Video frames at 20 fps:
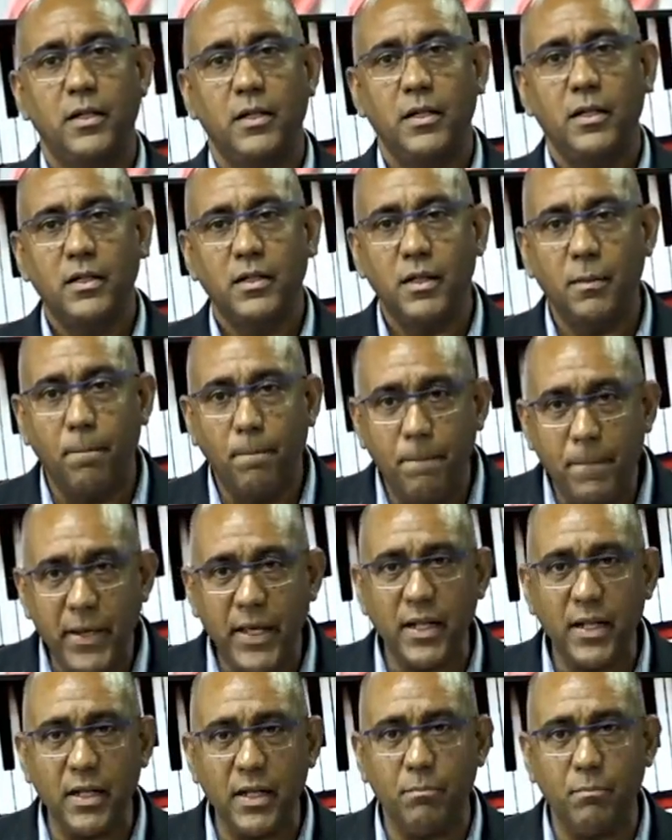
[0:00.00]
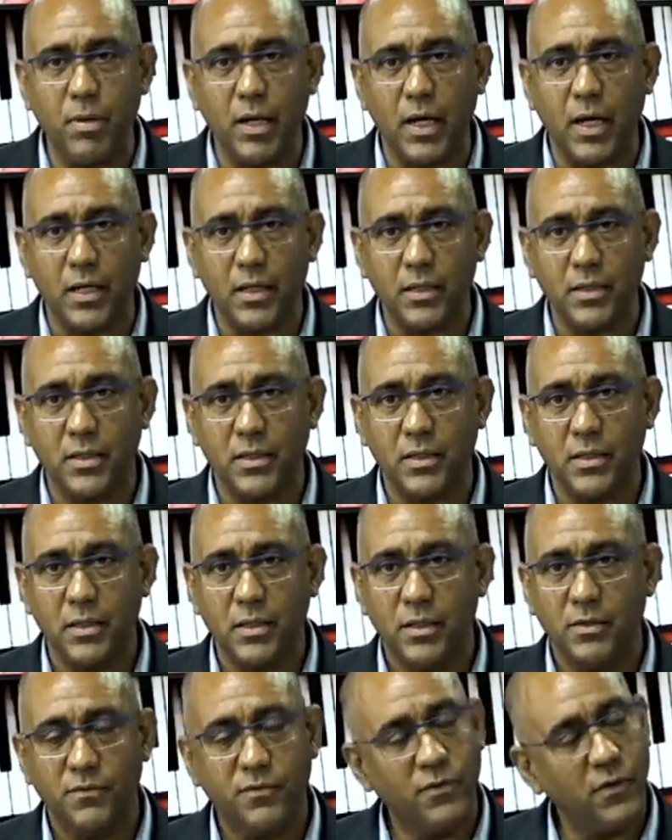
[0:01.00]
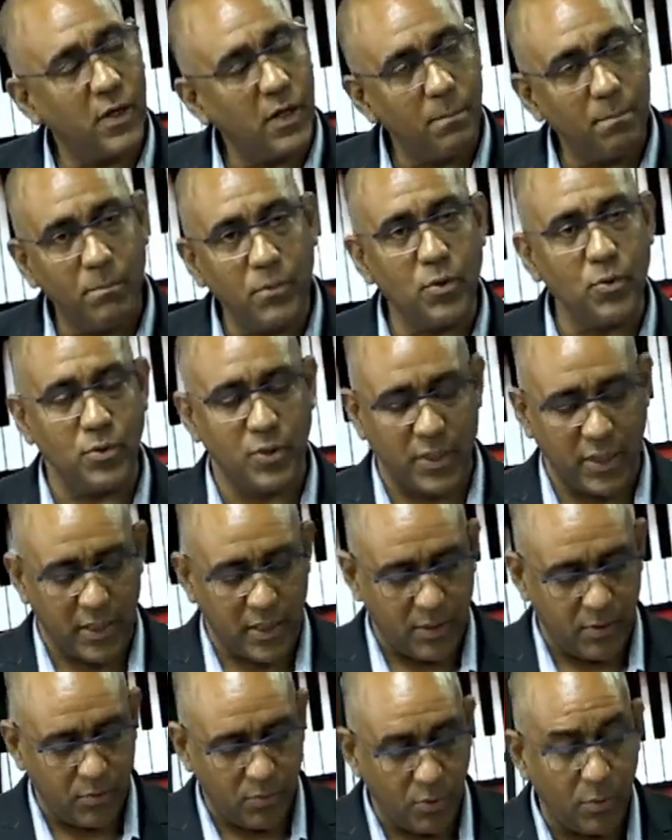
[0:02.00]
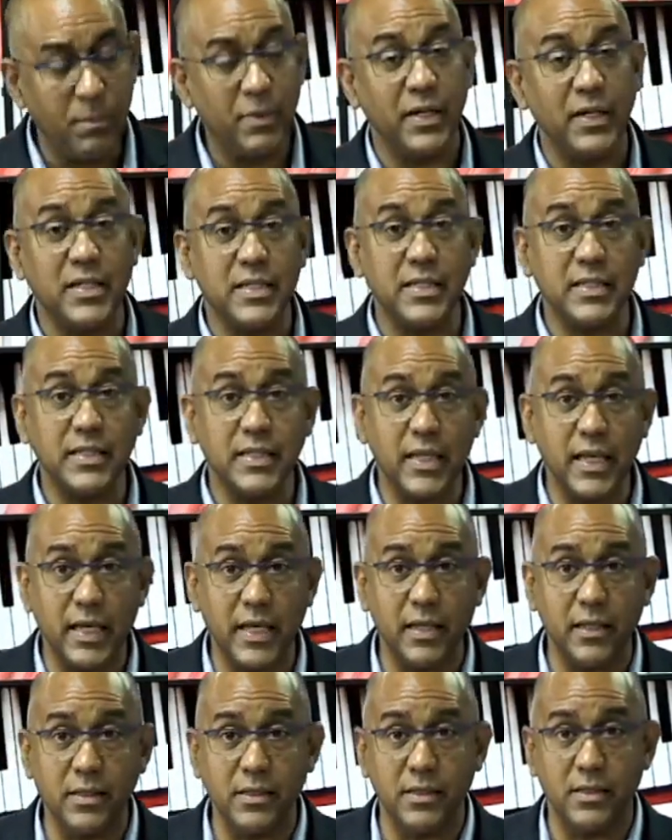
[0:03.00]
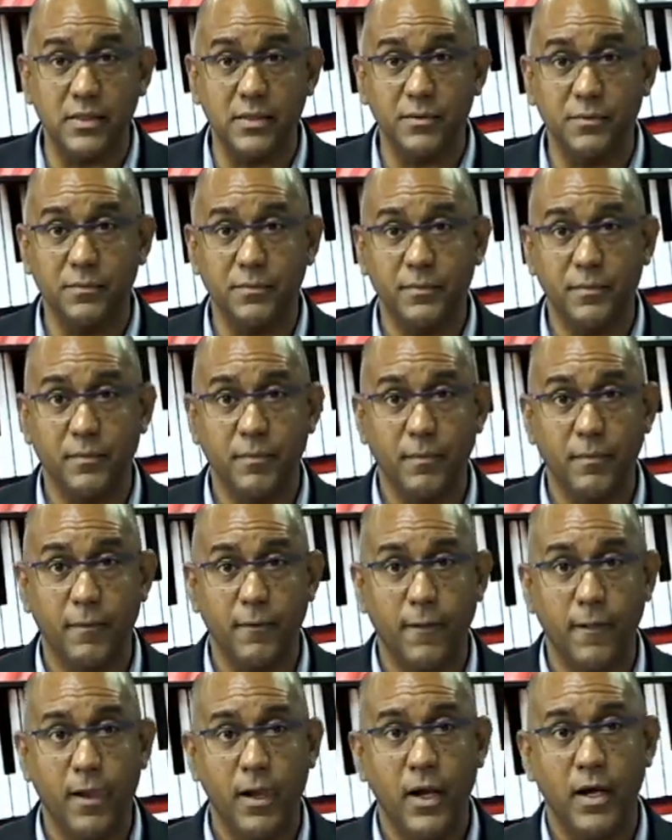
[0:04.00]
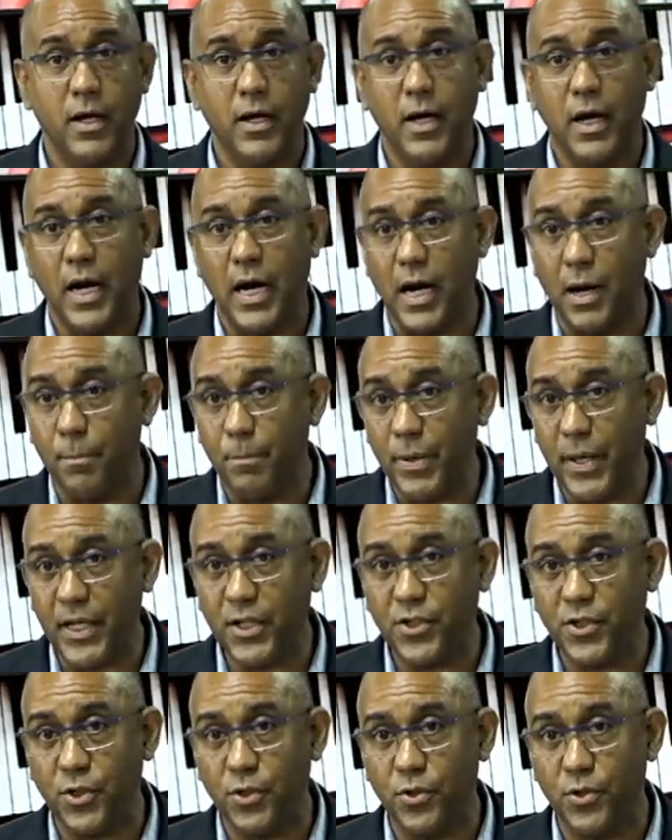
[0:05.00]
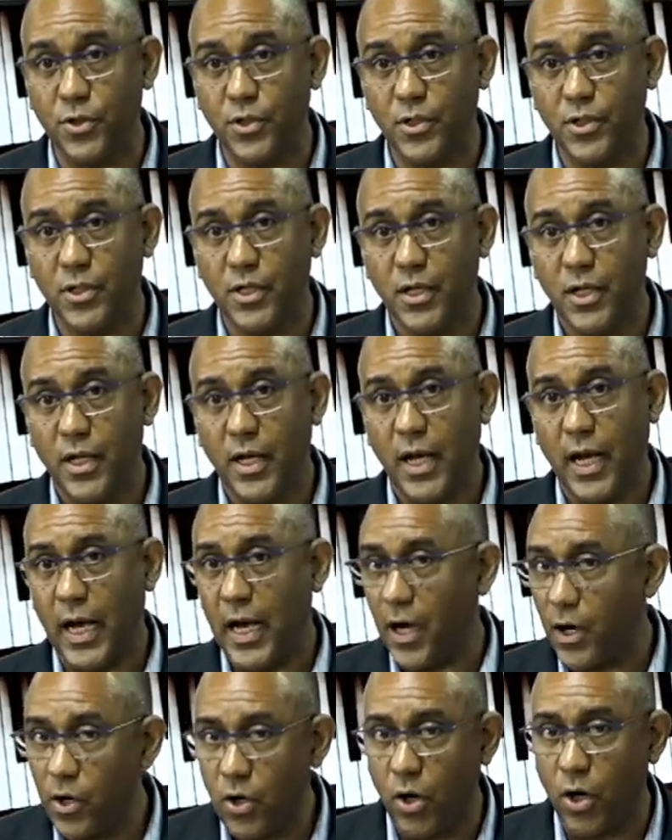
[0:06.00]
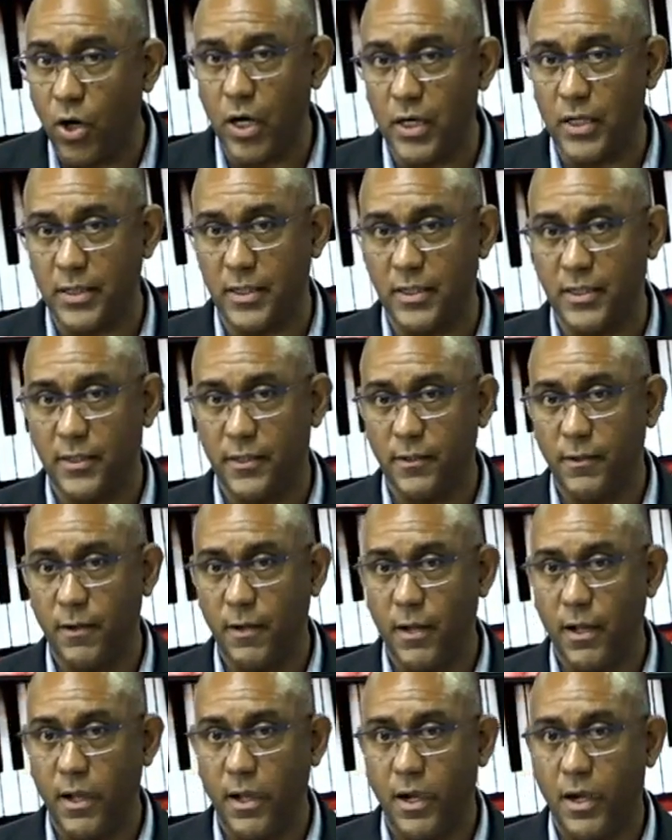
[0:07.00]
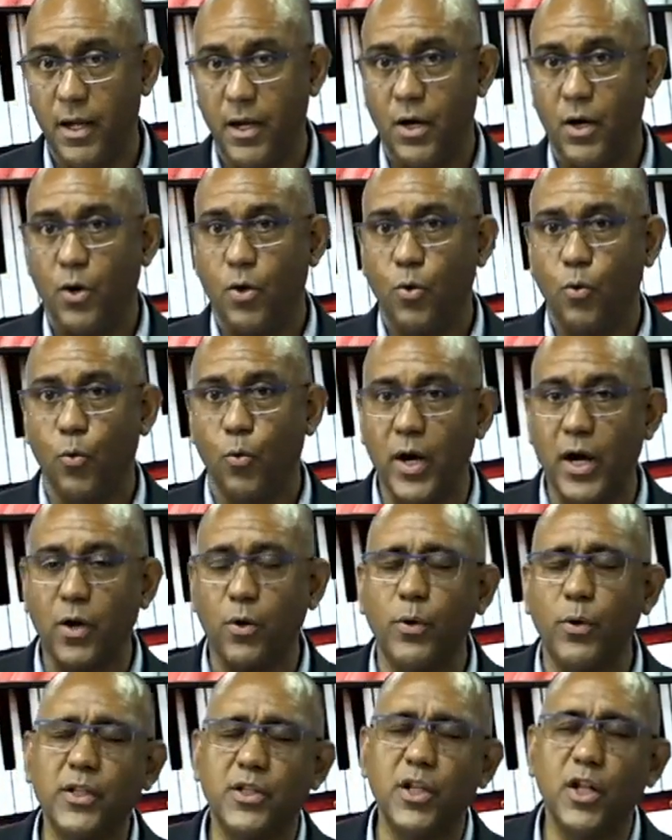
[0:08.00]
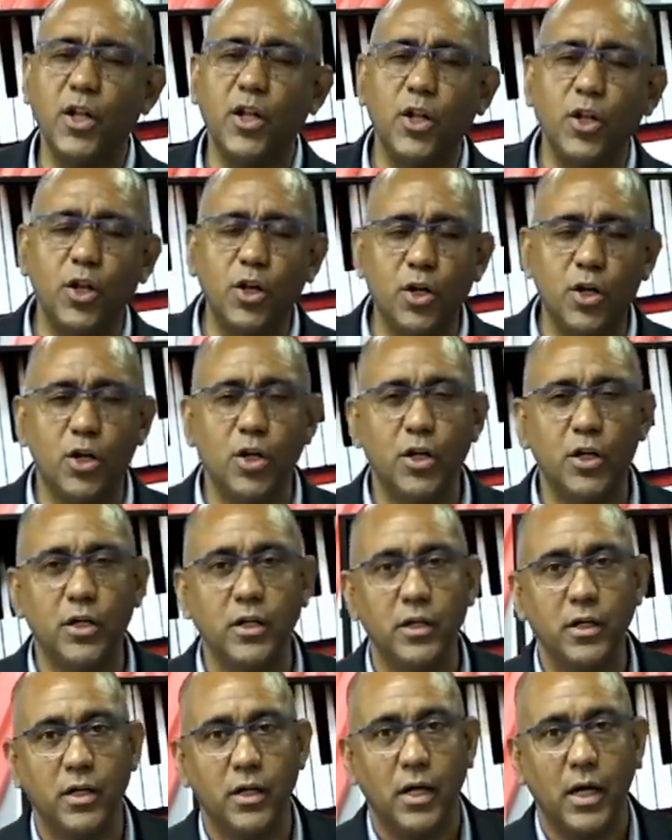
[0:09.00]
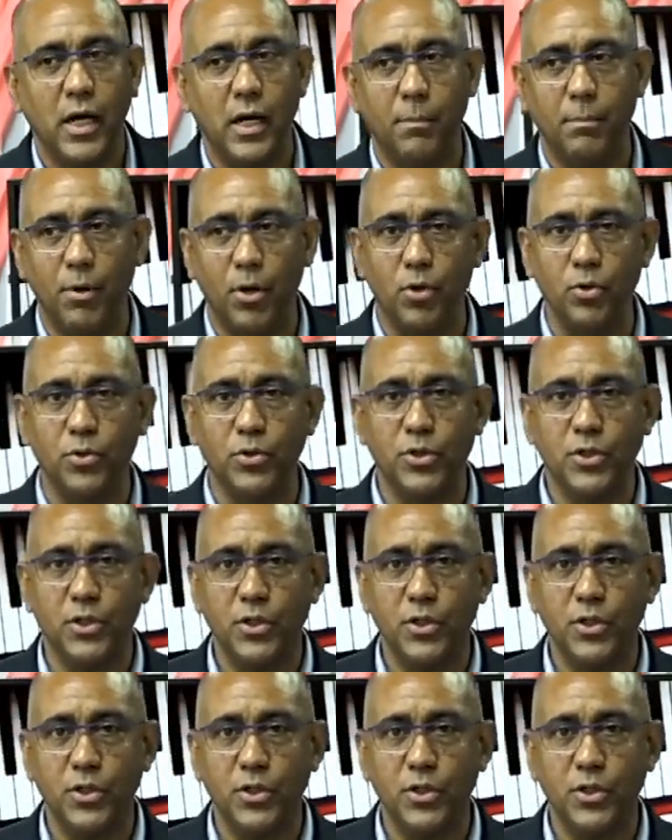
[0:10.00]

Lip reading: the building blocks for music would be the scales, arpeggios, and chords. We're going to learn about,